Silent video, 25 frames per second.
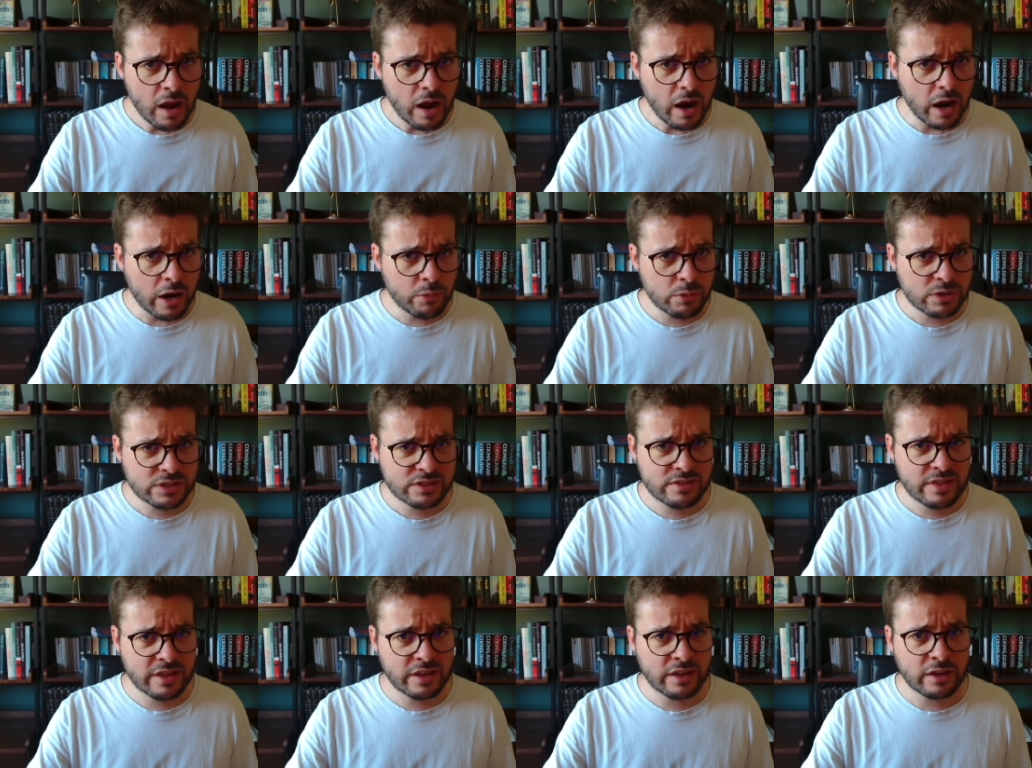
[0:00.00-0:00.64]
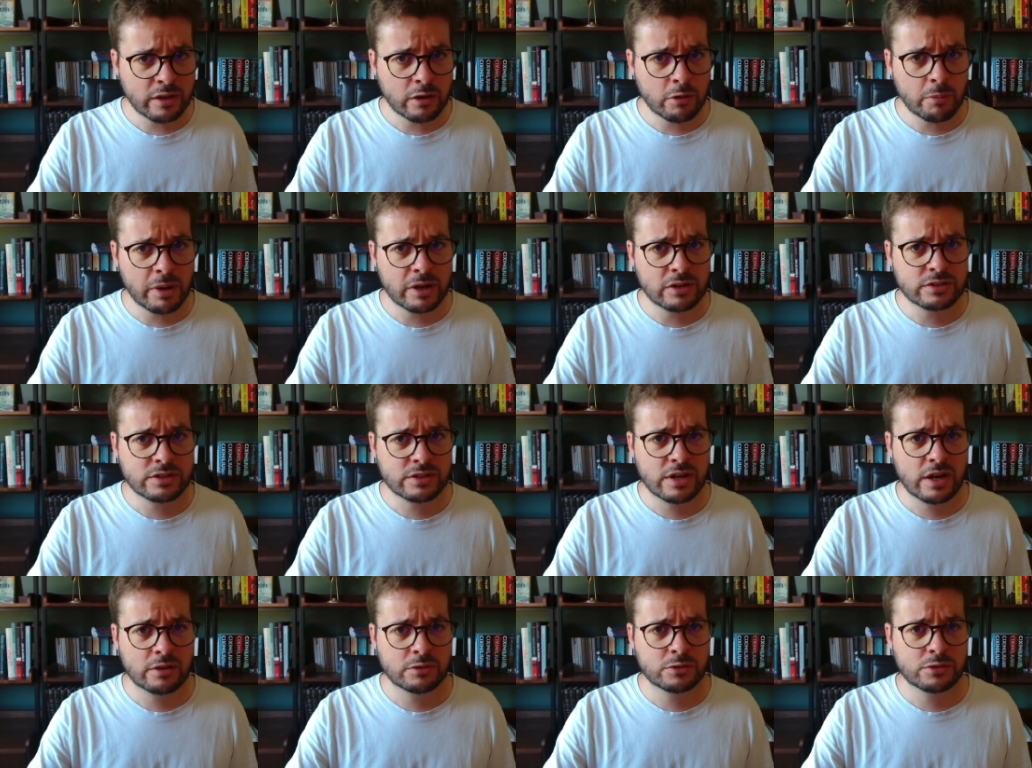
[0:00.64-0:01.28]
I was thinking about
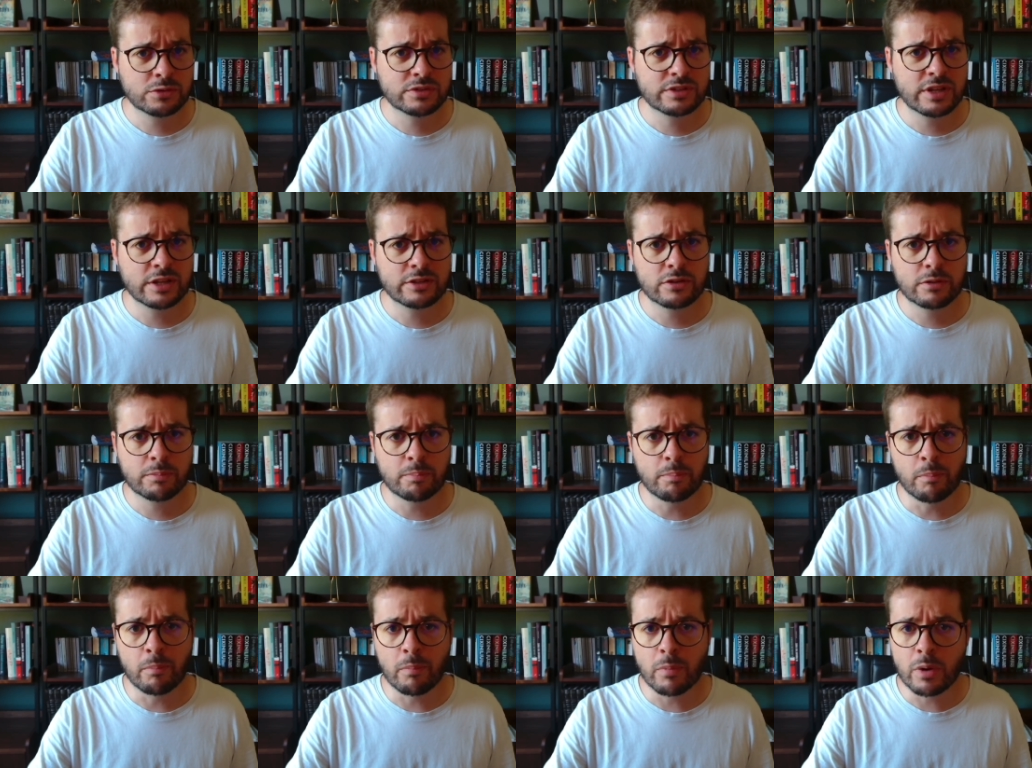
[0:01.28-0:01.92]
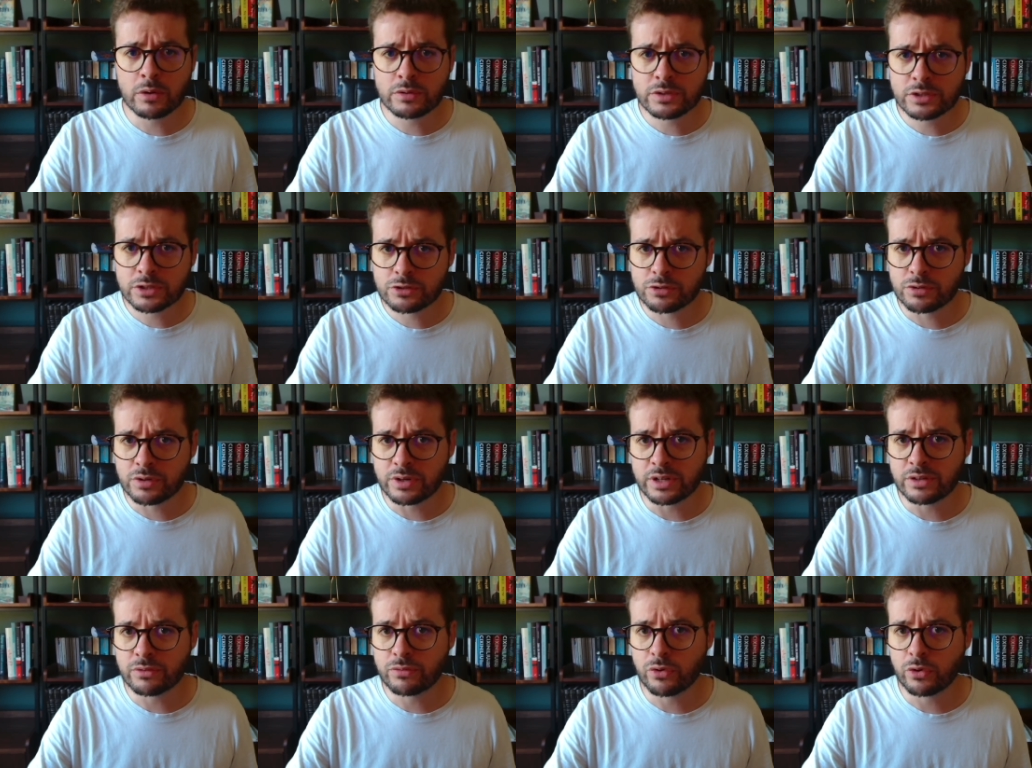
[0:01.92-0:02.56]
how to set up
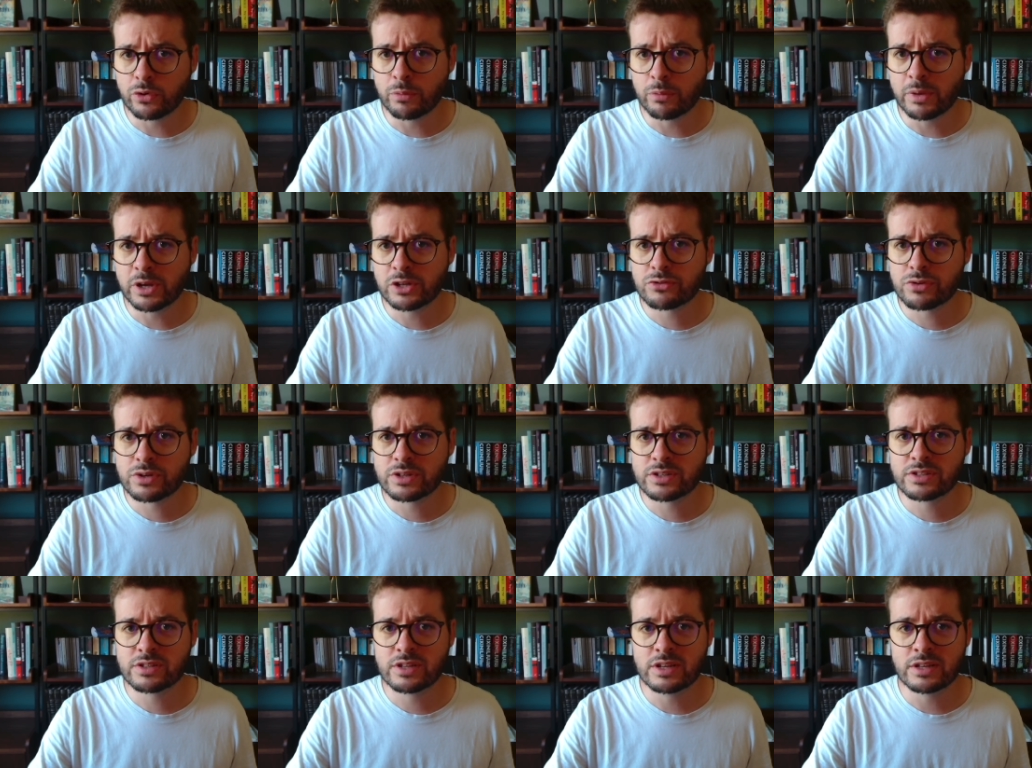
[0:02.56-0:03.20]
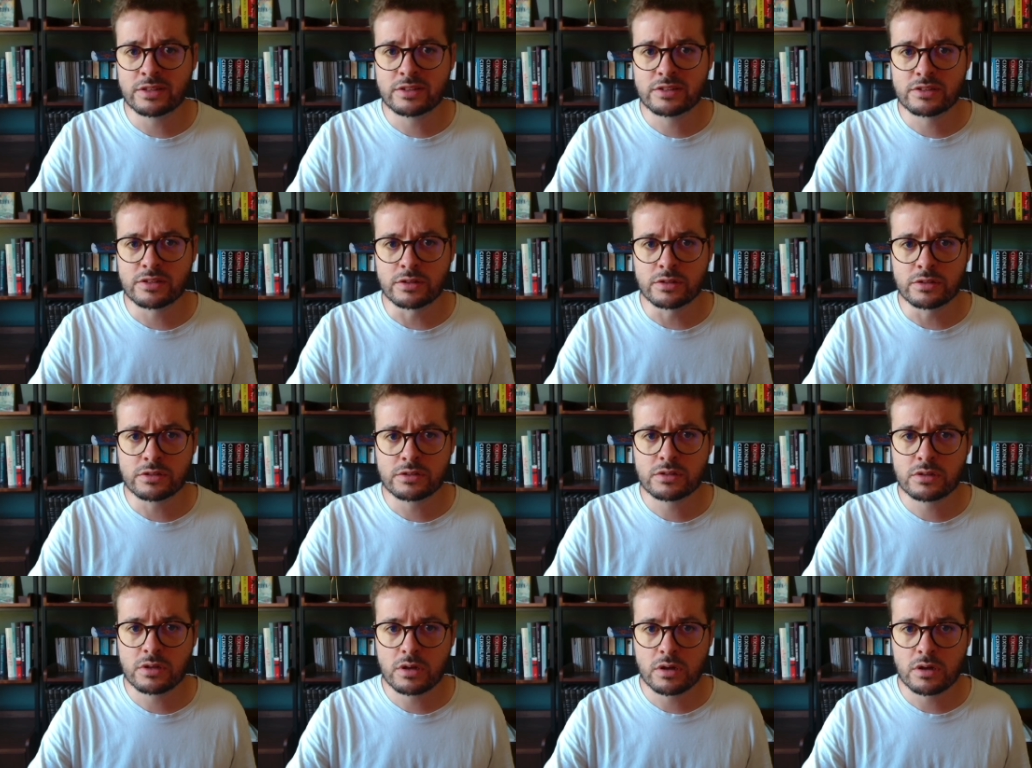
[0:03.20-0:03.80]
monitoring for your Matrix instance,